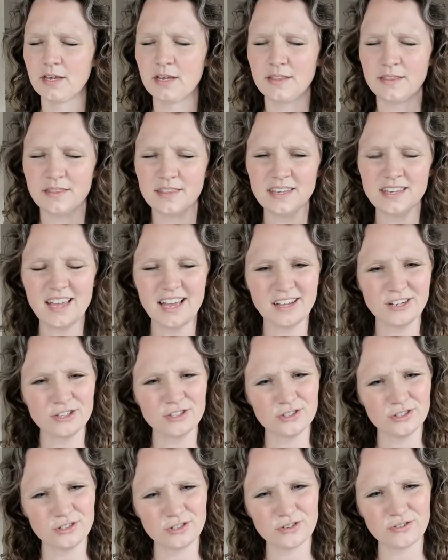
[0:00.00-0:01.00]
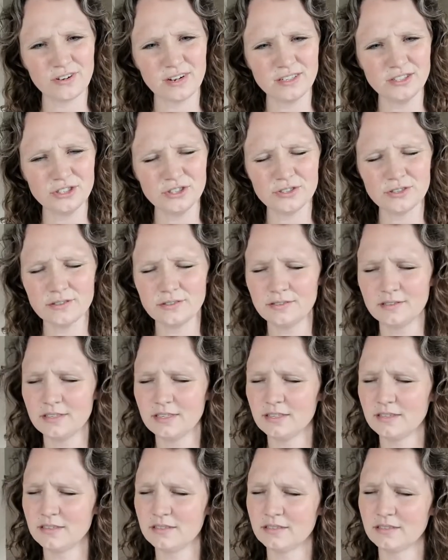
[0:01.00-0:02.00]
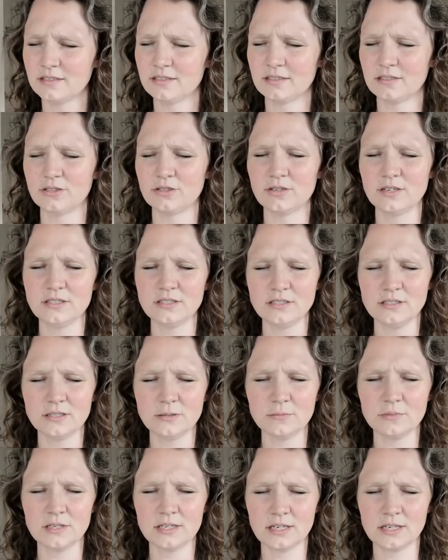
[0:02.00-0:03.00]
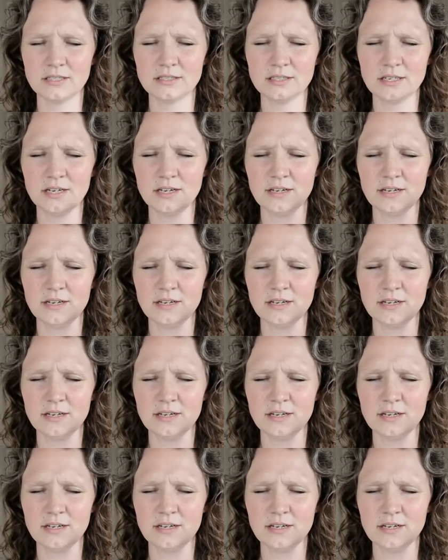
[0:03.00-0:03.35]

the extraterrestrial thing, this is interesting because